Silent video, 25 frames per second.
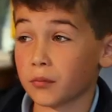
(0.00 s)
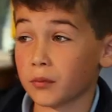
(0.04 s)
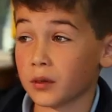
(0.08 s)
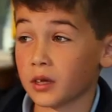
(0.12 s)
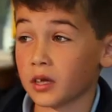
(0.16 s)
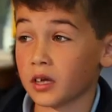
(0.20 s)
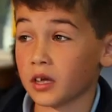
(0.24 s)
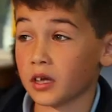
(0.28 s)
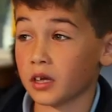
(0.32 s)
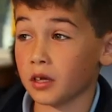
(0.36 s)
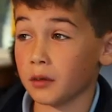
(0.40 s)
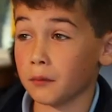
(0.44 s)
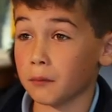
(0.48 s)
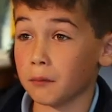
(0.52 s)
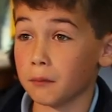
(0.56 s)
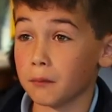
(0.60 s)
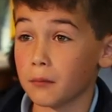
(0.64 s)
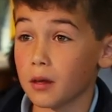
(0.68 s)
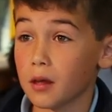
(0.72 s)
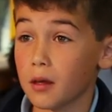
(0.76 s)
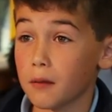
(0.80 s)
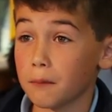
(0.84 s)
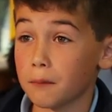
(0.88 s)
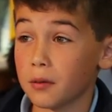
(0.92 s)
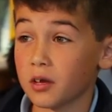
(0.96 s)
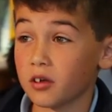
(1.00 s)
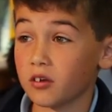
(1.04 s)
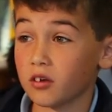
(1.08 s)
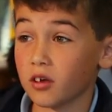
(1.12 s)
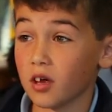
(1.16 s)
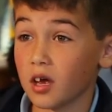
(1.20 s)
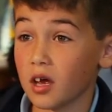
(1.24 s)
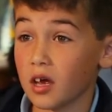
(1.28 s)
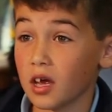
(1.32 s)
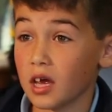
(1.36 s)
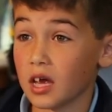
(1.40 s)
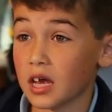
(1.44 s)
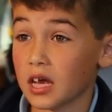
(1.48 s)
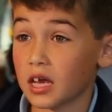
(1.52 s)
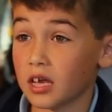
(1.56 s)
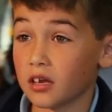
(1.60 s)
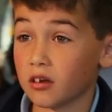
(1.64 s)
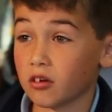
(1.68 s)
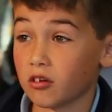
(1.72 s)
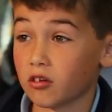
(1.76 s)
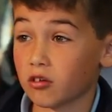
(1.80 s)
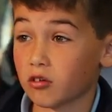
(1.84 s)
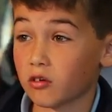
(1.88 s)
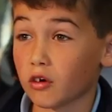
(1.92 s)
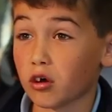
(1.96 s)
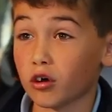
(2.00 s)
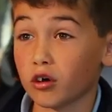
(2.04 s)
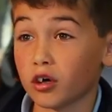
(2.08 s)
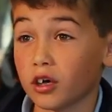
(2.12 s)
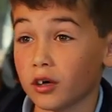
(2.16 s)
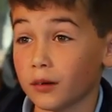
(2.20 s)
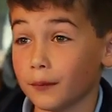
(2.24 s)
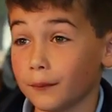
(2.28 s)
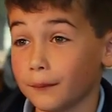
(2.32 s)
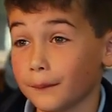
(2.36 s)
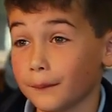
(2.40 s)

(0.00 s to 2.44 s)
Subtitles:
be better and stronger.